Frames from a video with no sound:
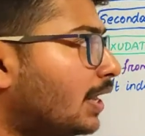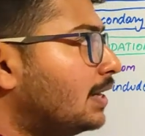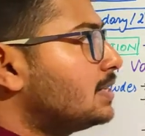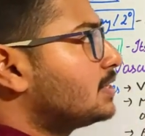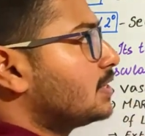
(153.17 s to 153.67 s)

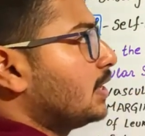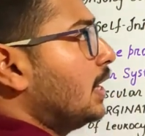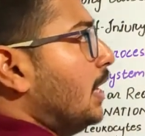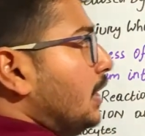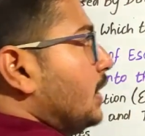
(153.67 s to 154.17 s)
Let's see.
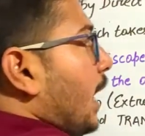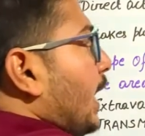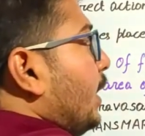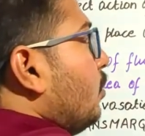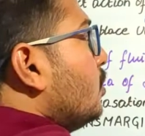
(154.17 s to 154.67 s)
The
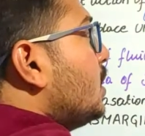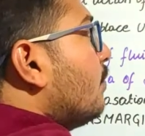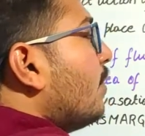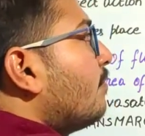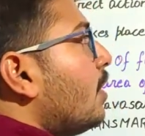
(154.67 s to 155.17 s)
etiology
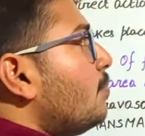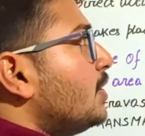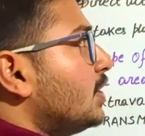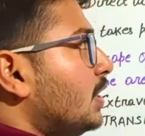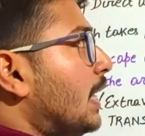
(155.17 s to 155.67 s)
of
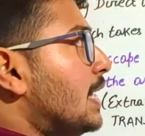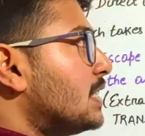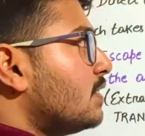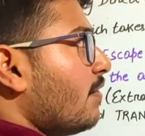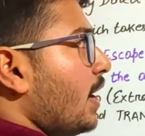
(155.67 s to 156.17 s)
inflammation
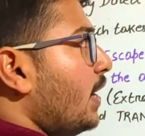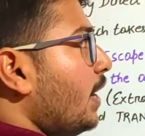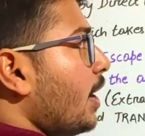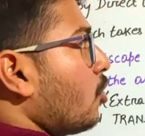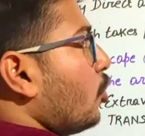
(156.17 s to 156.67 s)
is
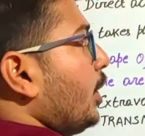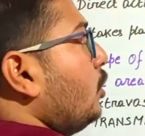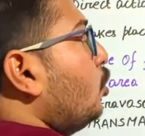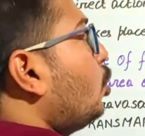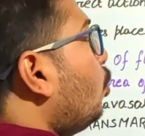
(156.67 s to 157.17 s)
divided according
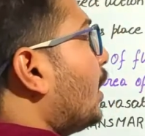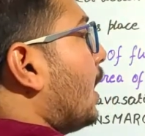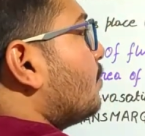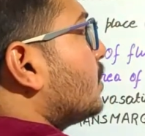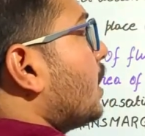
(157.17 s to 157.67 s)
to two
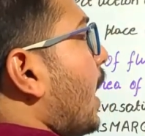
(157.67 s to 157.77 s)
types,